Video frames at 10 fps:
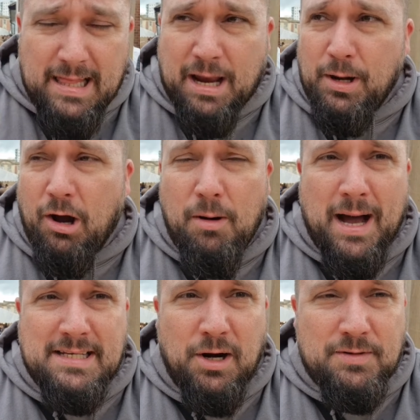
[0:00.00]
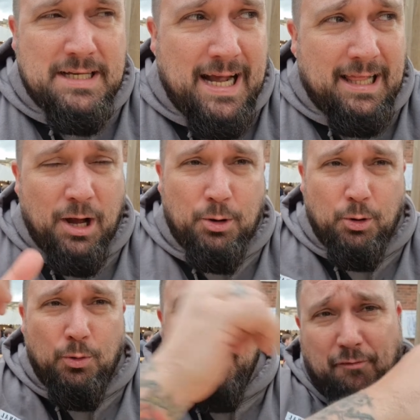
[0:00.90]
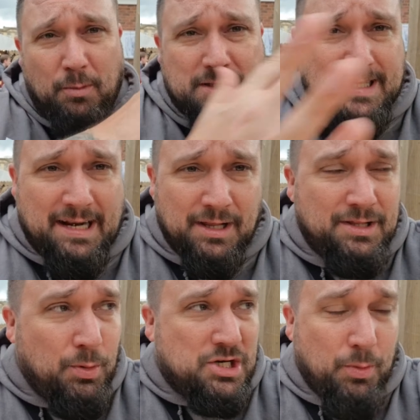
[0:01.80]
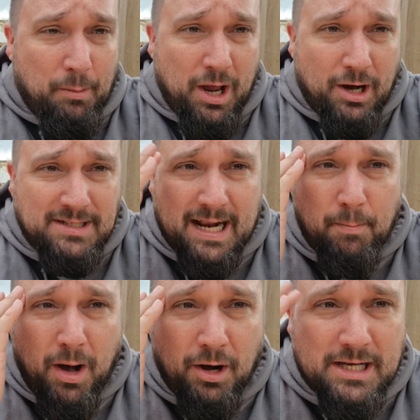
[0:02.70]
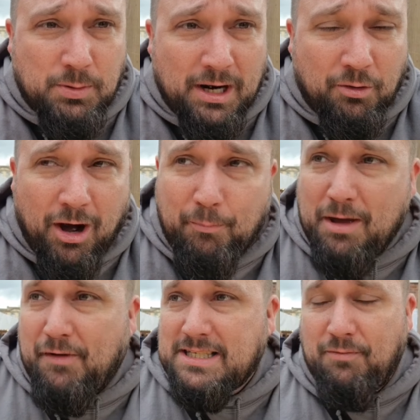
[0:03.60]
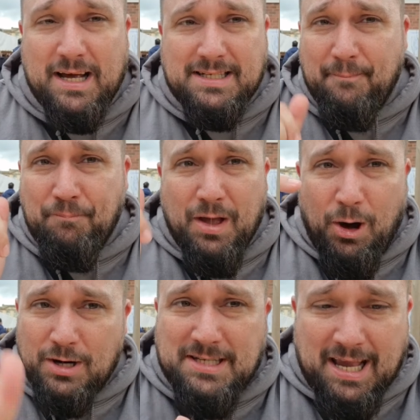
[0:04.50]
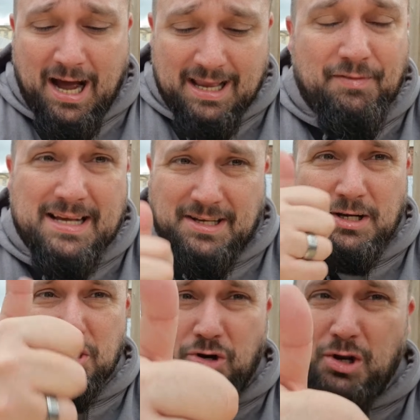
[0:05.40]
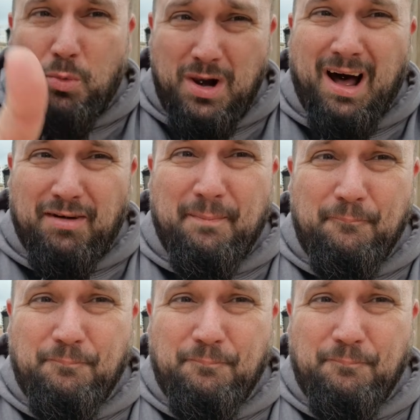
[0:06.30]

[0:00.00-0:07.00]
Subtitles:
Liquid Light are amazing, obviously dead local, from Stenton, which is where we are, Stenton Market, where the Craft Beer Festival is. Honestly, go and give these guys a try, you'll love it.